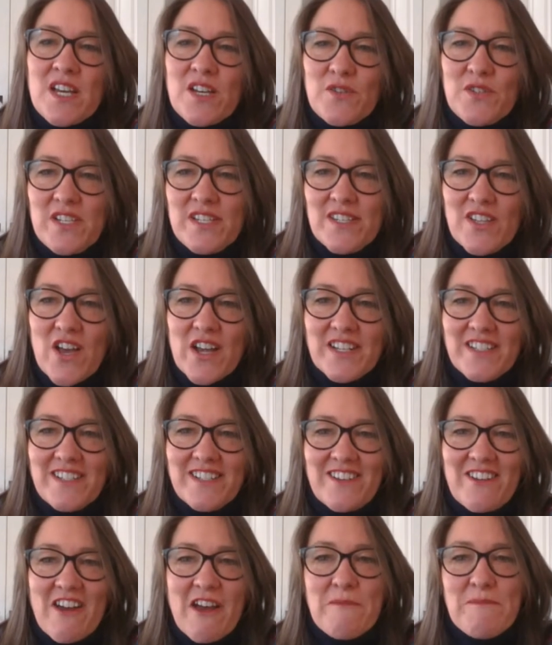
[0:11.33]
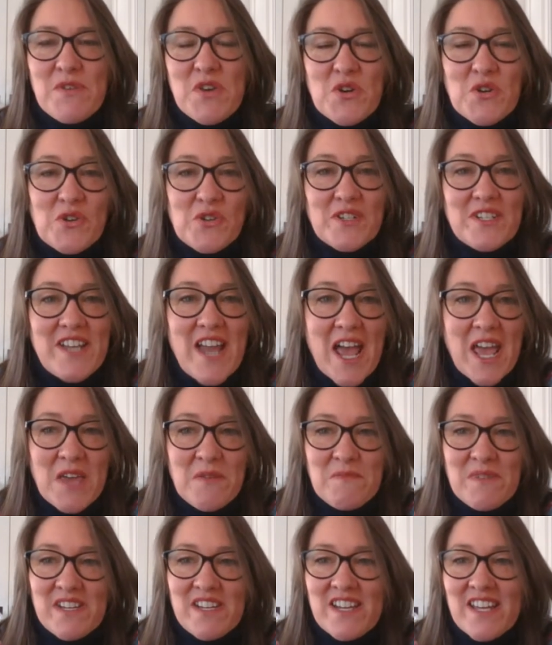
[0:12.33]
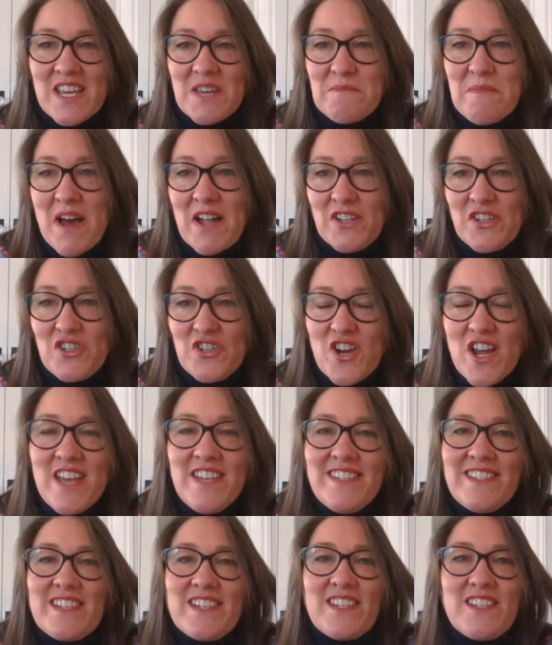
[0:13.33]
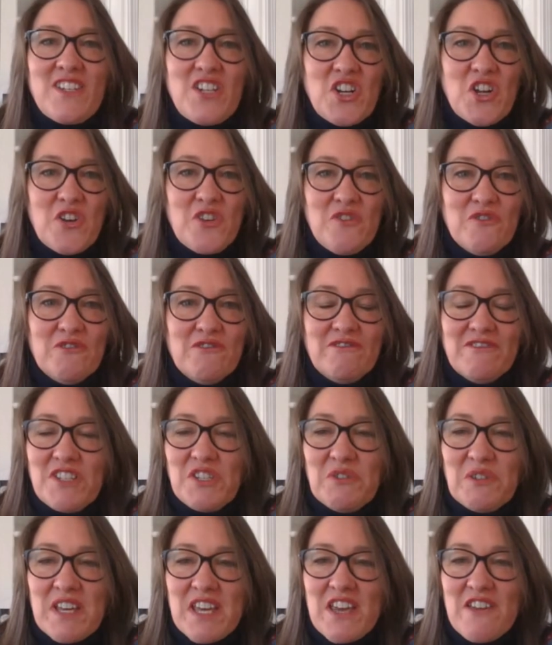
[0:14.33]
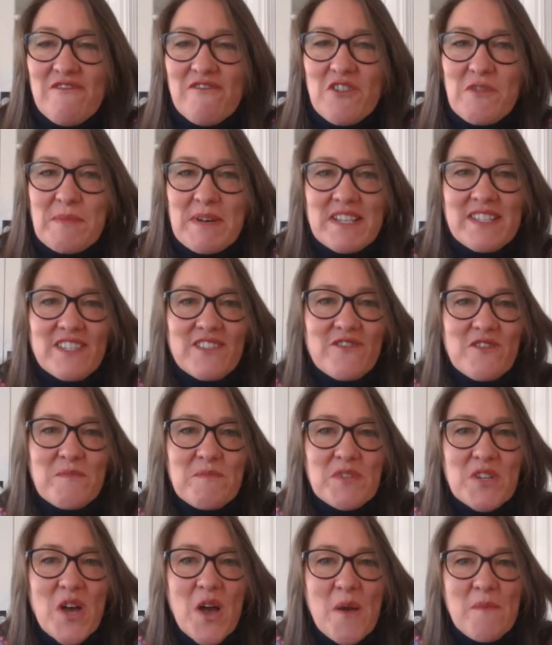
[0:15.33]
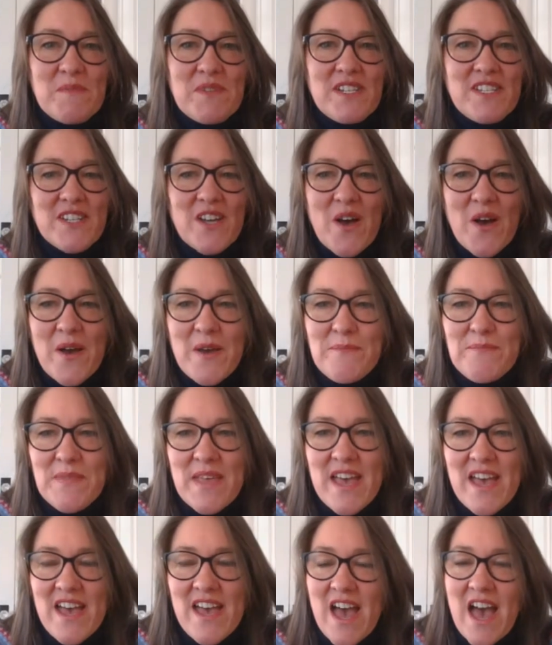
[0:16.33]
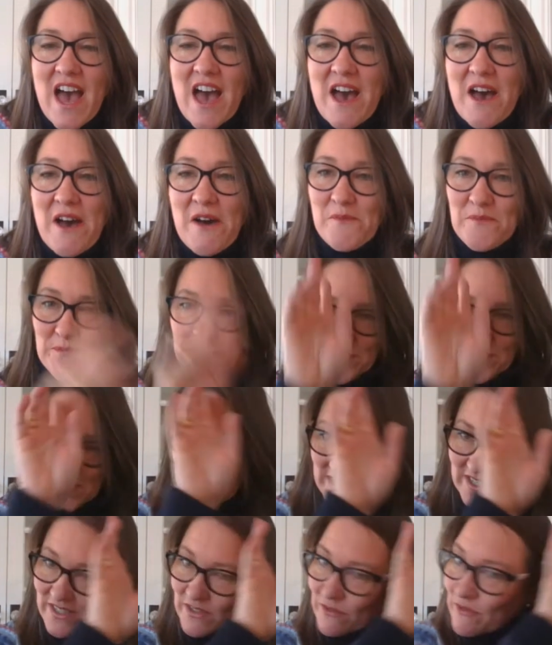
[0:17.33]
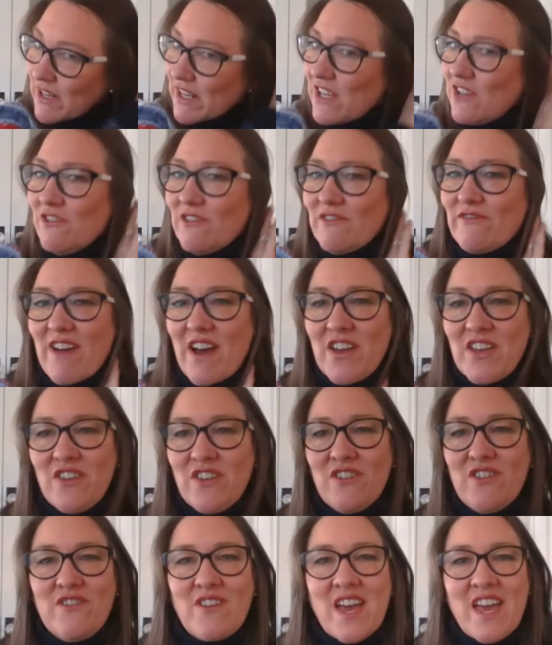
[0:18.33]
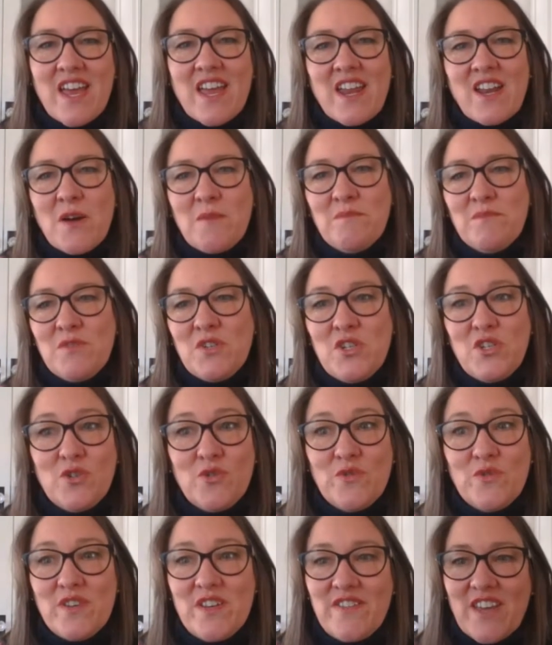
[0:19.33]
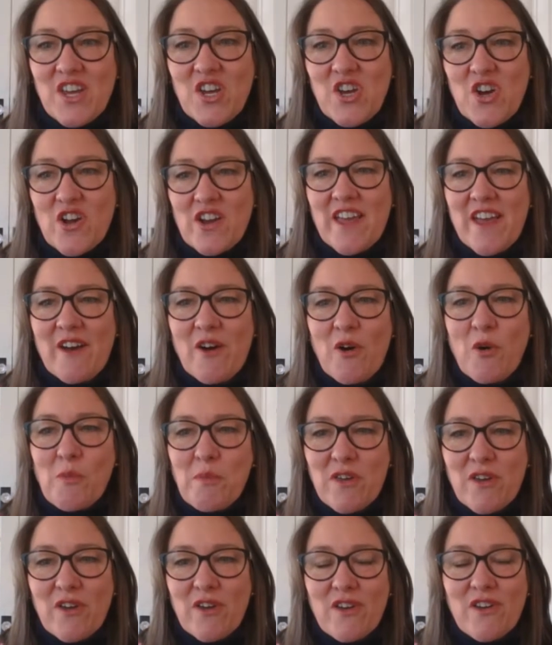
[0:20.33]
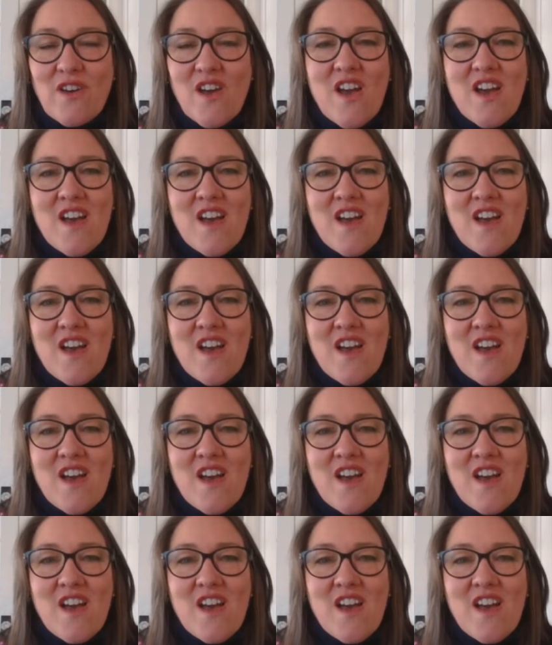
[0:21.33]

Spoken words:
Just like to grab your name and email address, and you'll hear from us from time to time. But it's really good value, and I'm sure that they're going to help you.